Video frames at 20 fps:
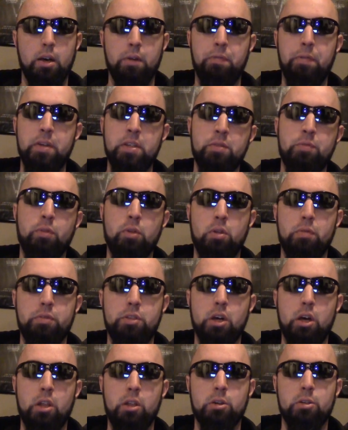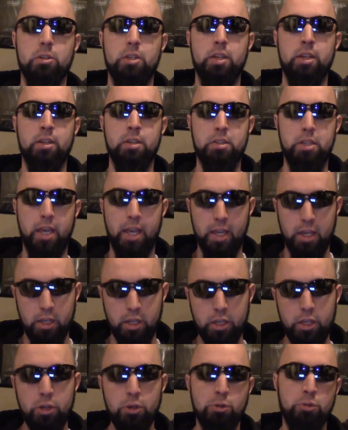A Fistful of Dollars is a
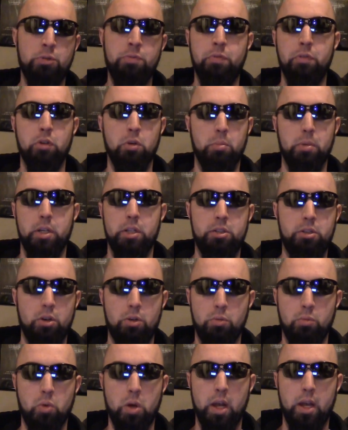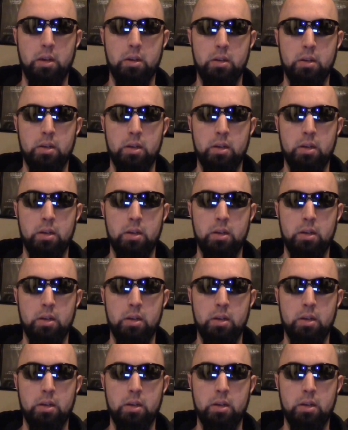huge film in its own right.